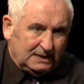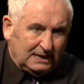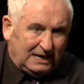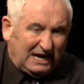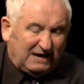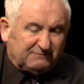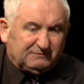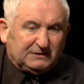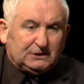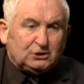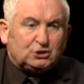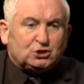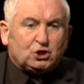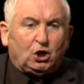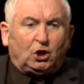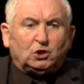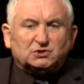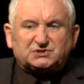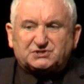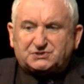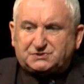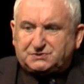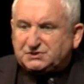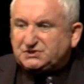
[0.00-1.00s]
having
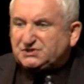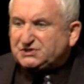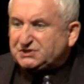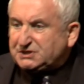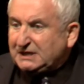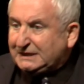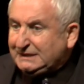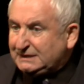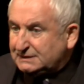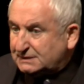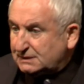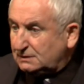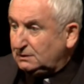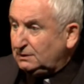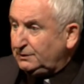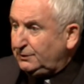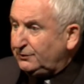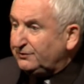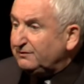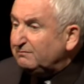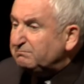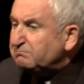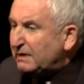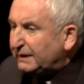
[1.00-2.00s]
cost the state a lot
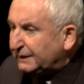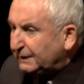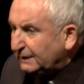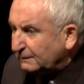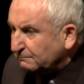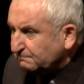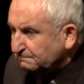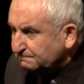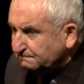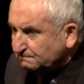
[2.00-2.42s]
of money.